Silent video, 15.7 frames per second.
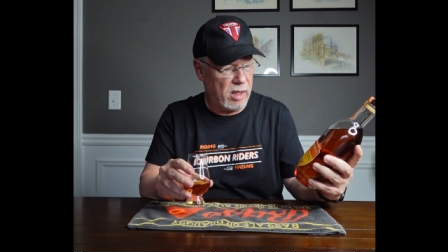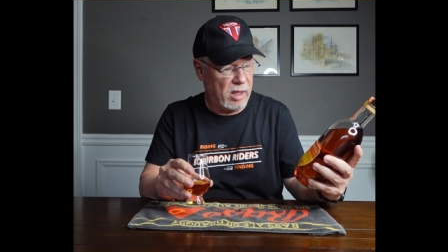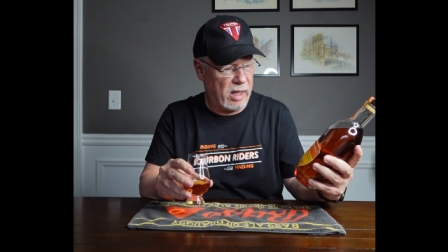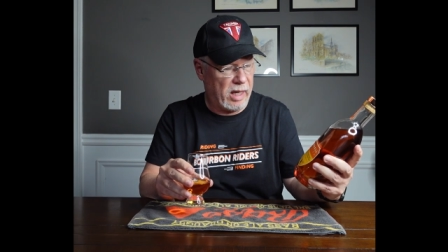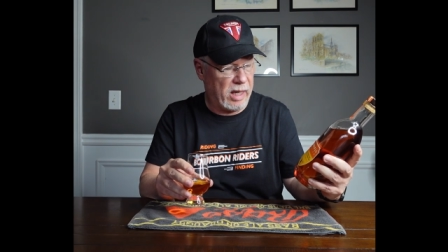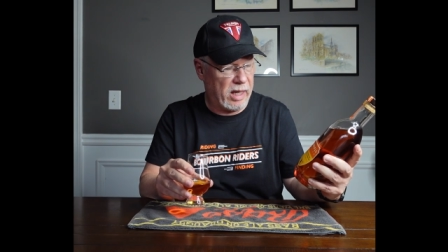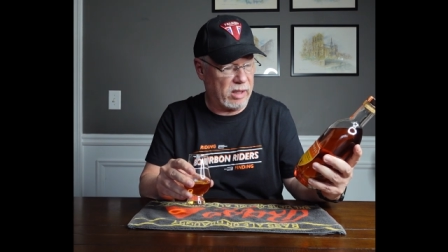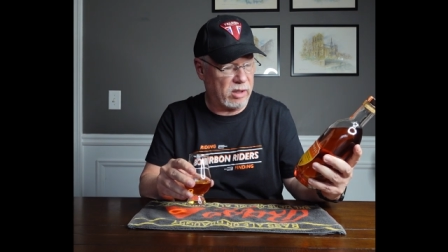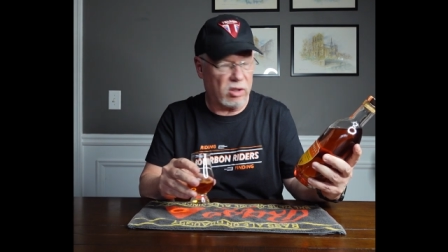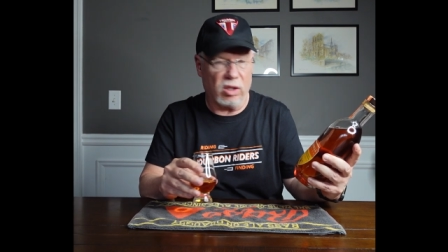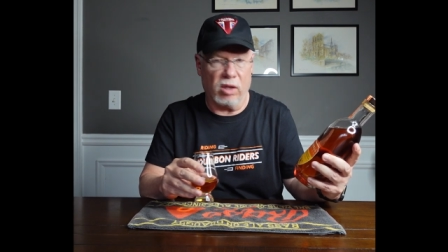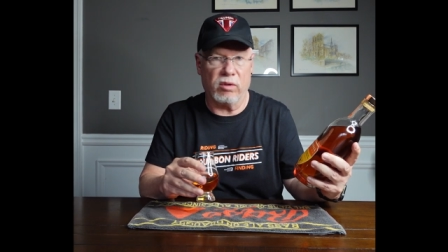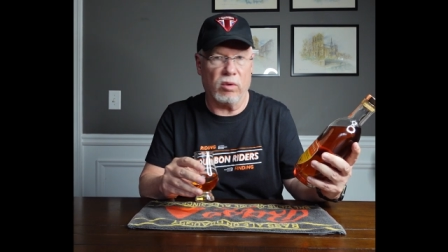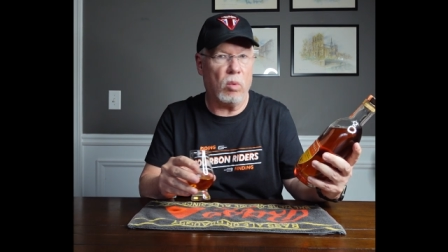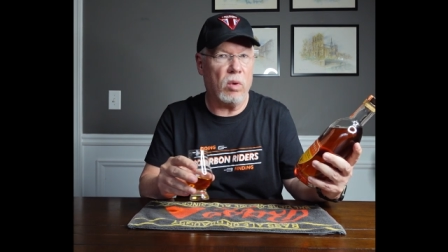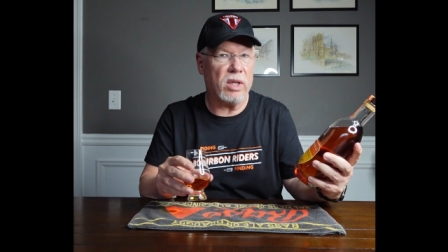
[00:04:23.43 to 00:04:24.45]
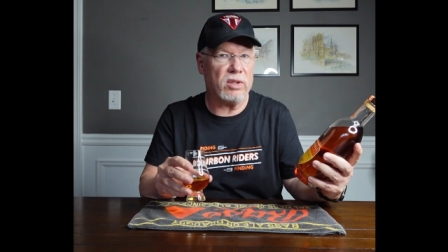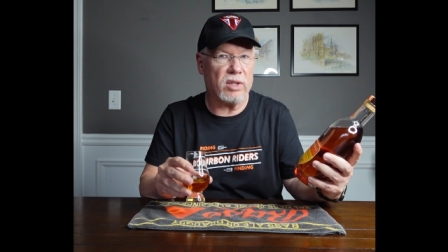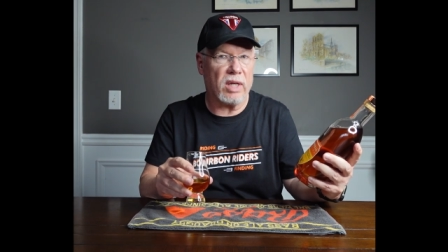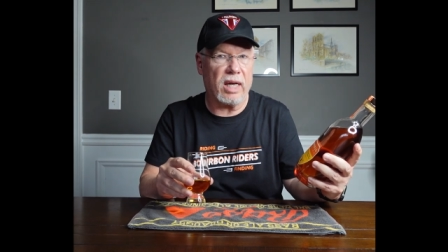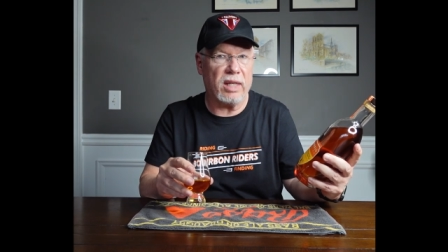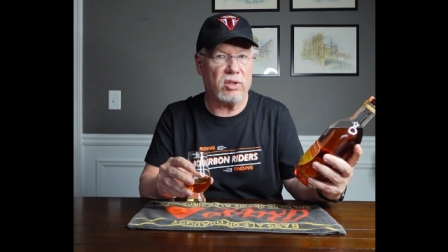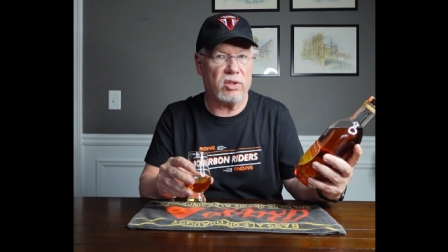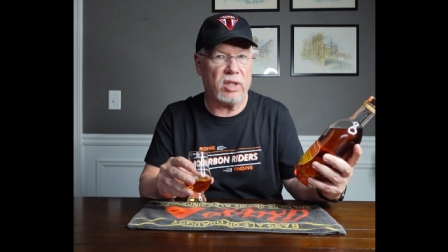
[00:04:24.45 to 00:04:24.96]
and uh, the ones
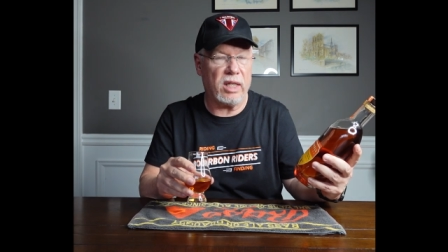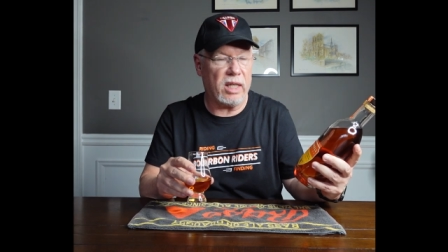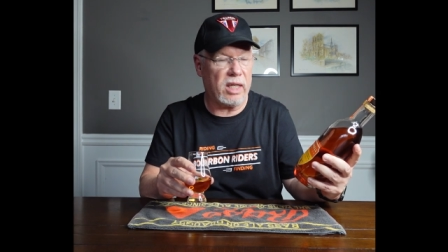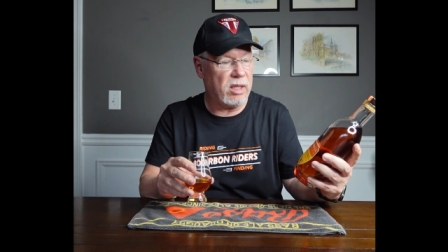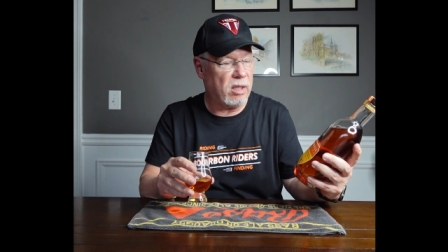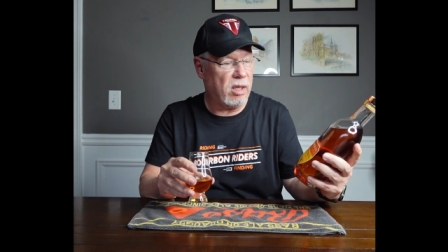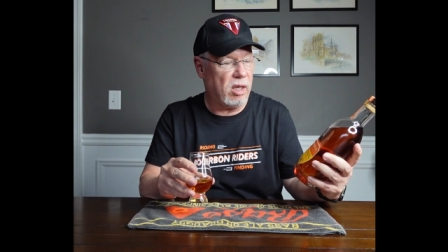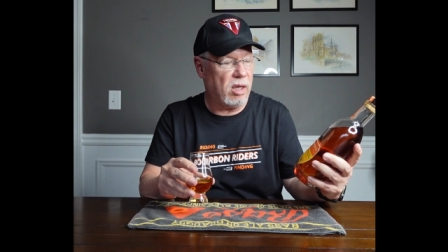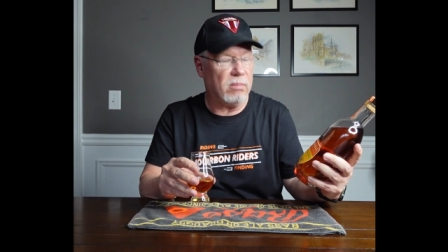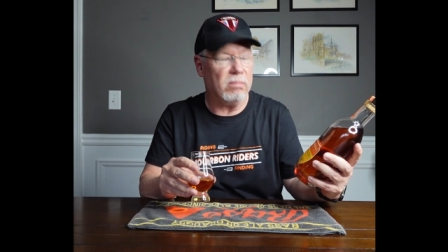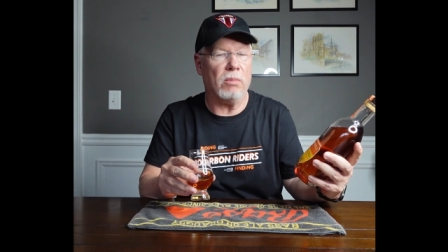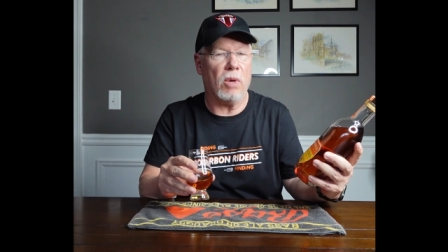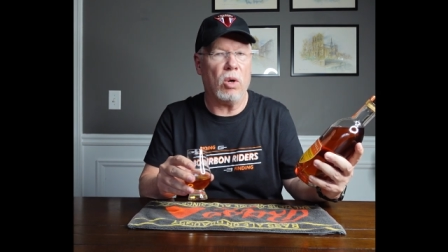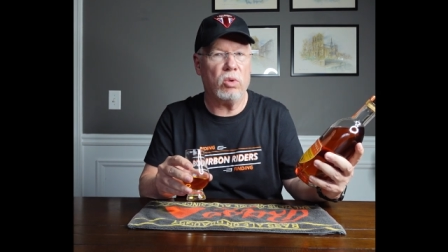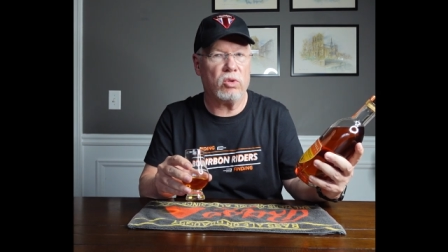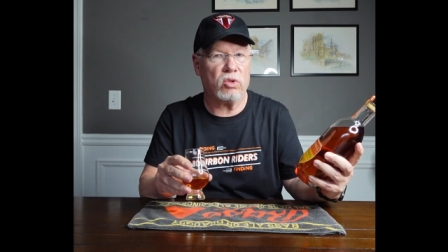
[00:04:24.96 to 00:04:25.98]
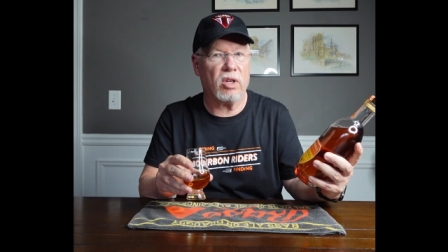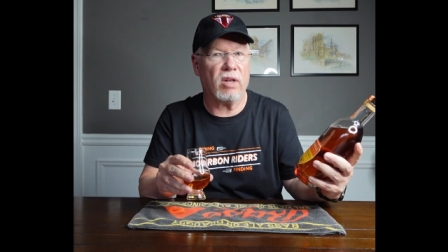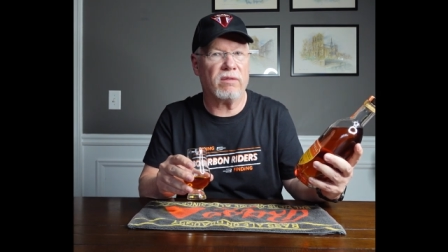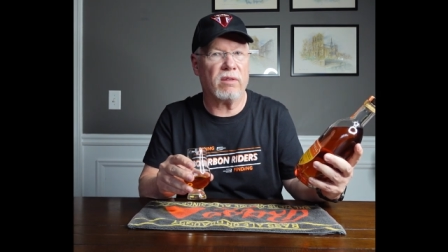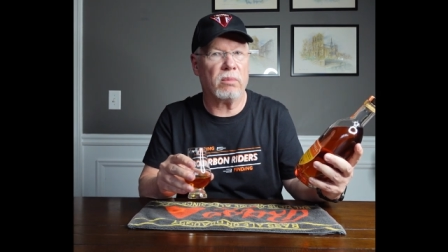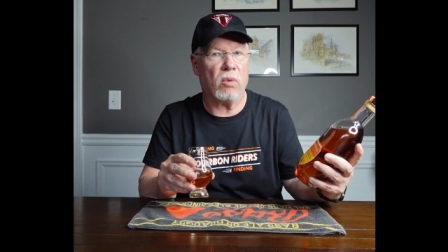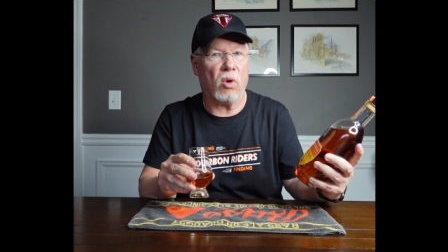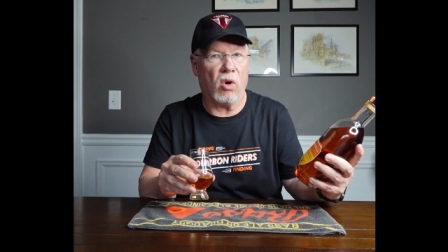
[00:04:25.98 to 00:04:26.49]
I see, most of
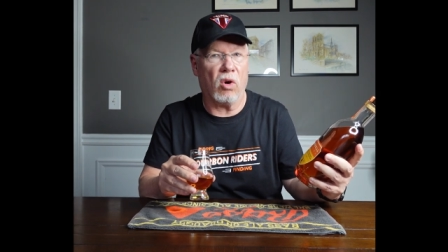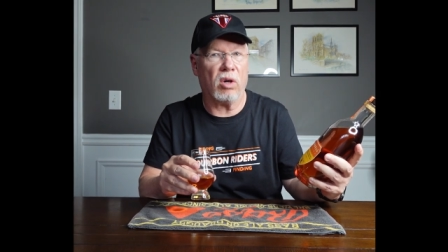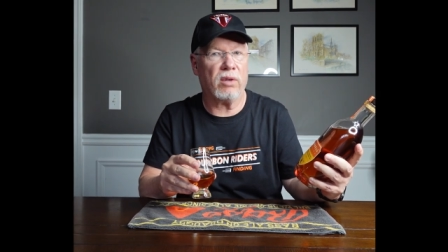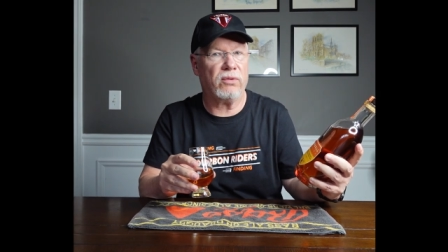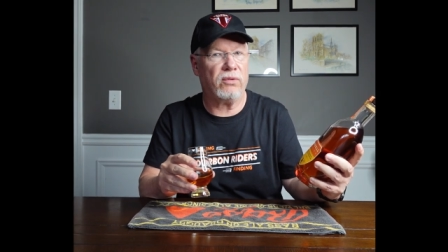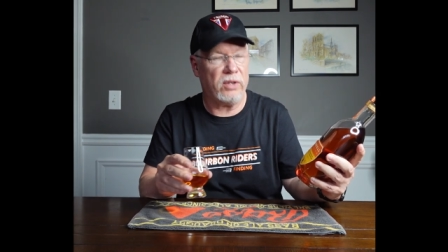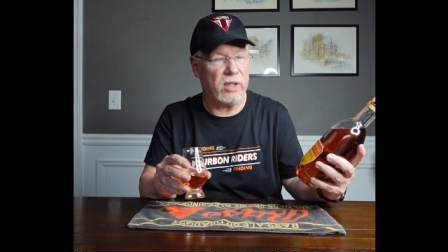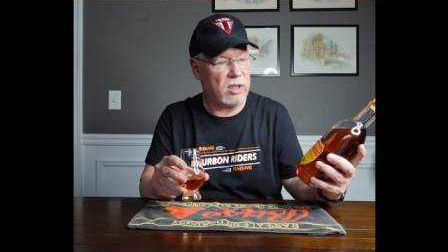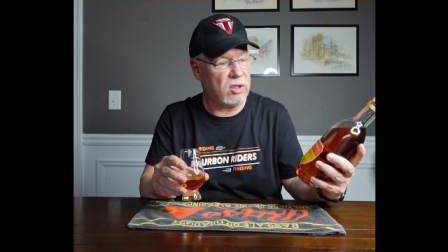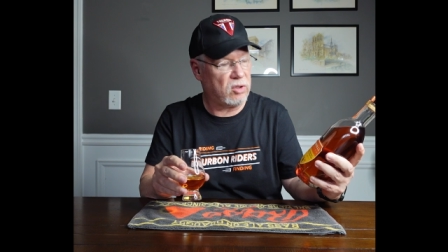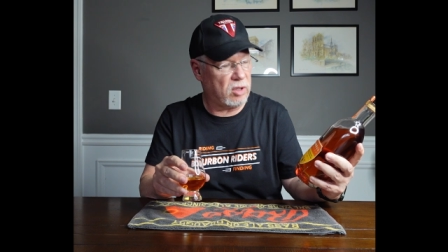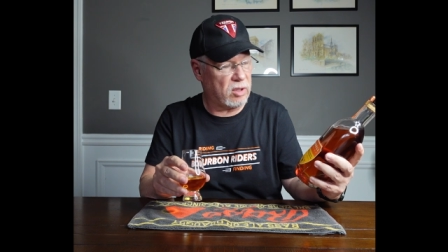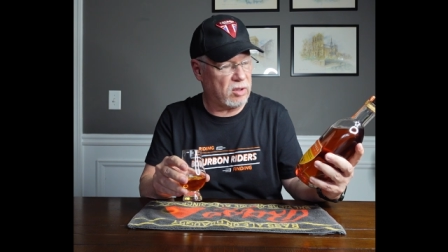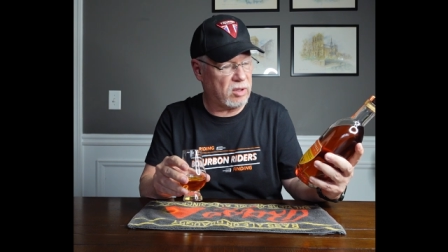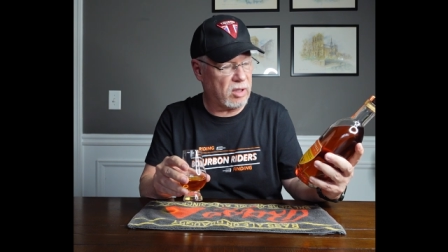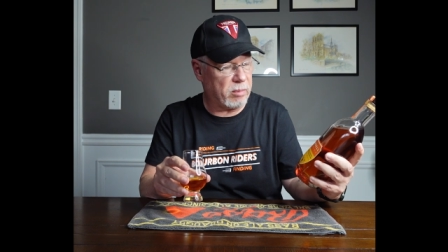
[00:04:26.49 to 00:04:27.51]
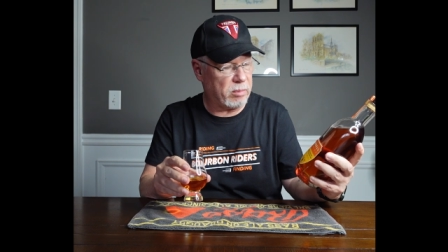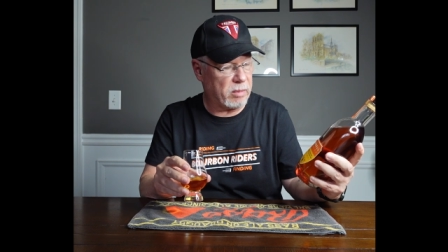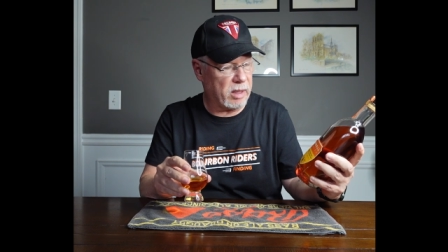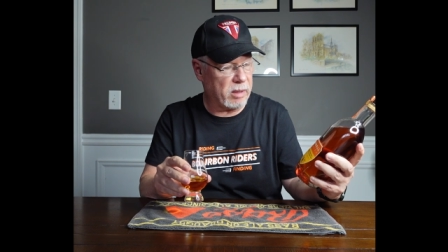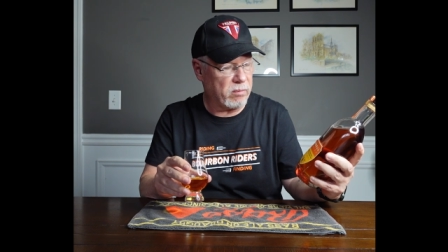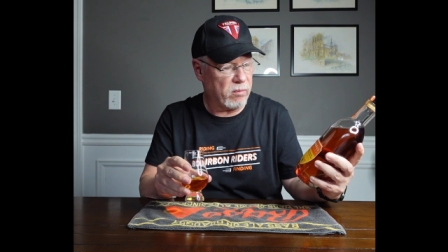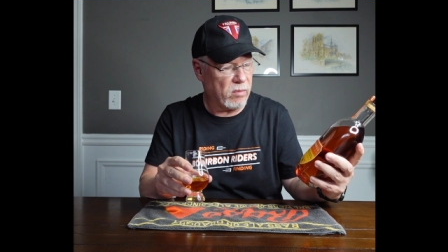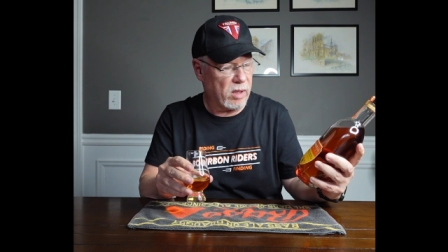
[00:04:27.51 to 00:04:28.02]
them are finished in
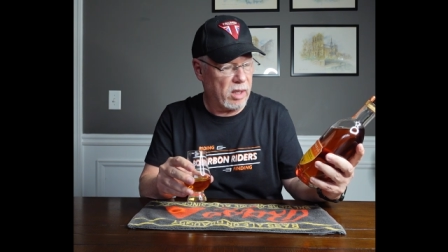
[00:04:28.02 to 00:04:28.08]
something.